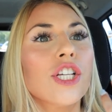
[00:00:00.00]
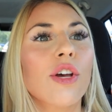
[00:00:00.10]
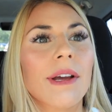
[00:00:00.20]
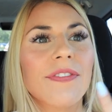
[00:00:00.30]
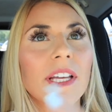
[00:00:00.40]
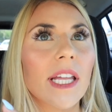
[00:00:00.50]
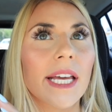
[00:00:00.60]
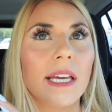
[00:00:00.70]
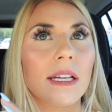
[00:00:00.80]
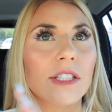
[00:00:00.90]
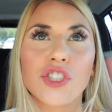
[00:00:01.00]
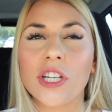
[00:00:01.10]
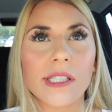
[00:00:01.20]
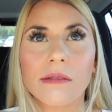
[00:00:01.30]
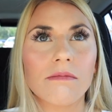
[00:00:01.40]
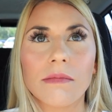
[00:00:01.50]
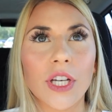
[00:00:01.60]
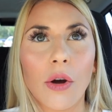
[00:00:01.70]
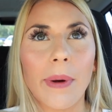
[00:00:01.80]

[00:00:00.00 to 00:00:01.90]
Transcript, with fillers: So I feel like it's just, you know,